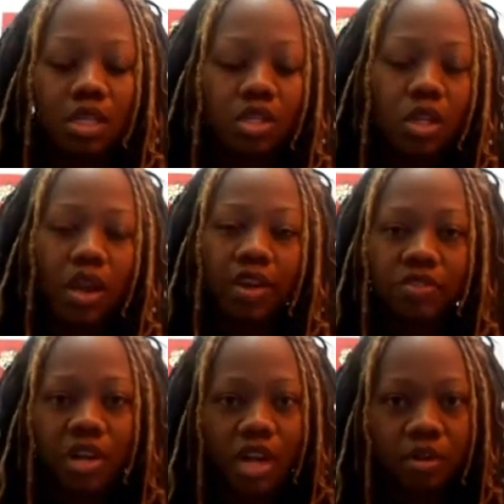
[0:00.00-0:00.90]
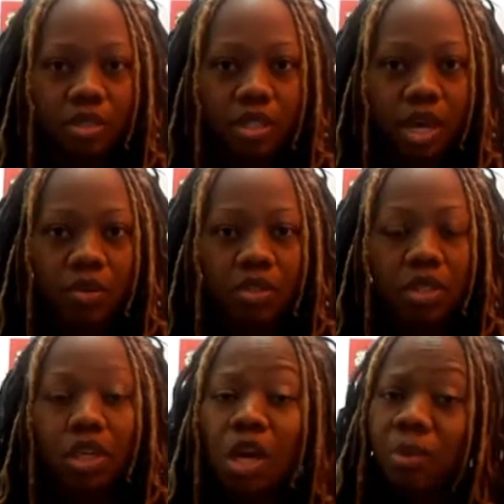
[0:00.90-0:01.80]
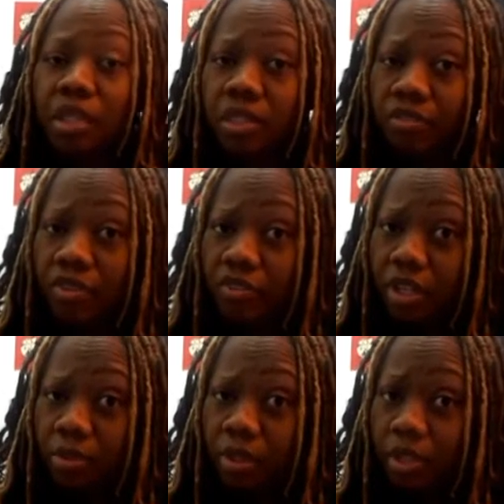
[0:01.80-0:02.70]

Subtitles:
So after hours and hours, I called my good friend Velma.